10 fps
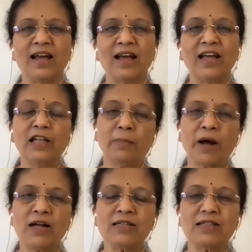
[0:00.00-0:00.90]
In the
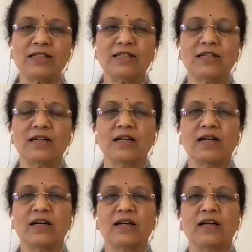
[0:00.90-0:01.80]
past,
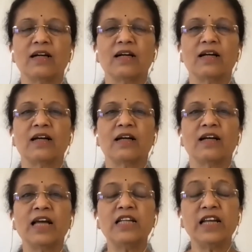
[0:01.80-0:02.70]

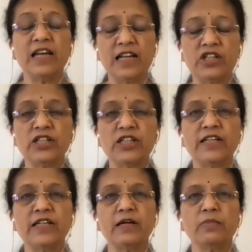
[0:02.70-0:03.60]
in ancient
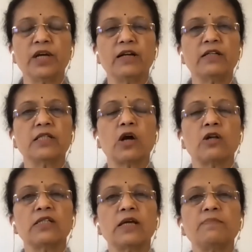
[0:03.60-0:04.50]
India, we had this
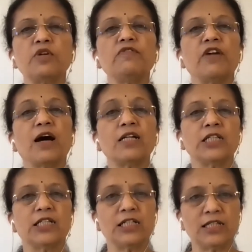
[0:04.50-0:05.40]
concept of
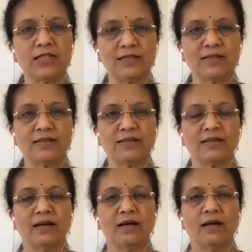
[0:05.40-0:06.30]
Raja Rishis,
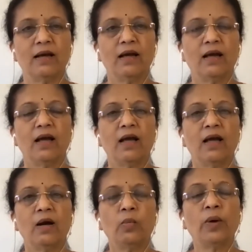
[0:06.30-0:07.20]

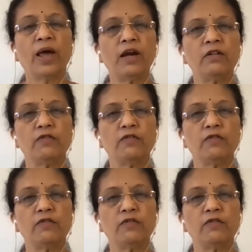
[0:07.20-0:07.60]
where the